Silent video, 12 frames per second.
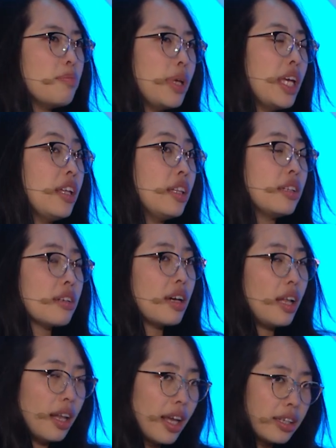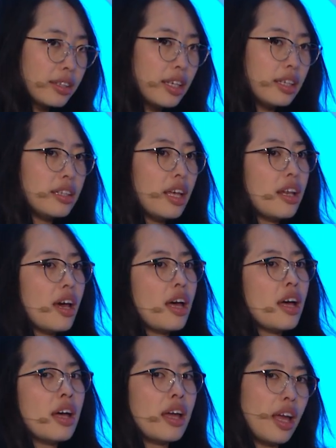been collecting
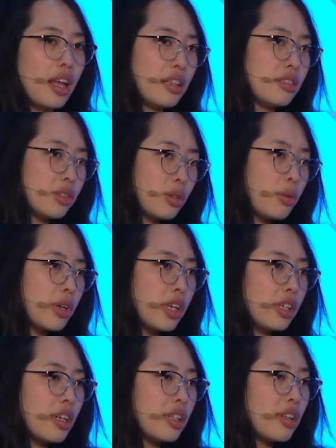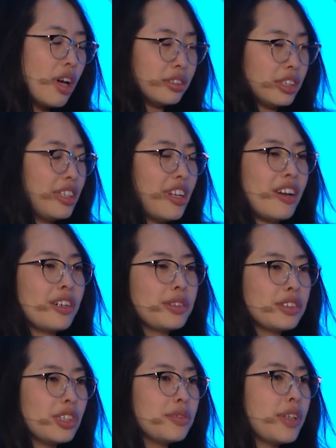data and storing lots and
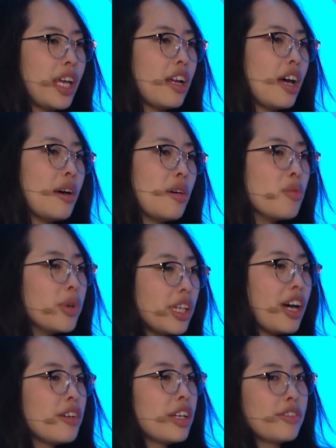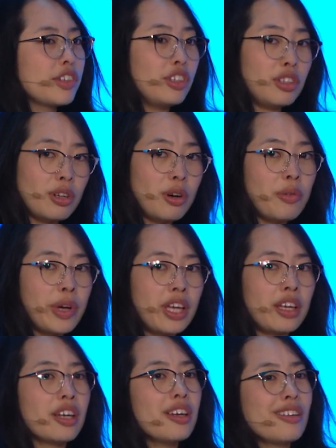lots of data without even
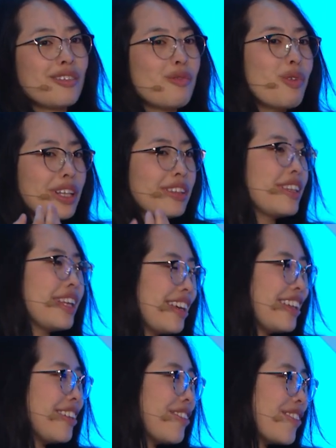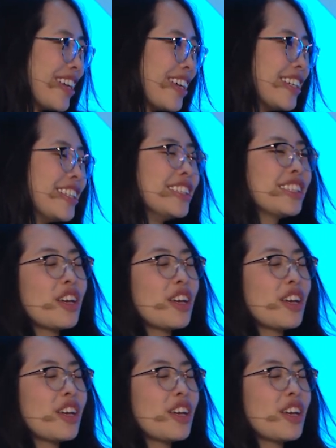knowing what it is,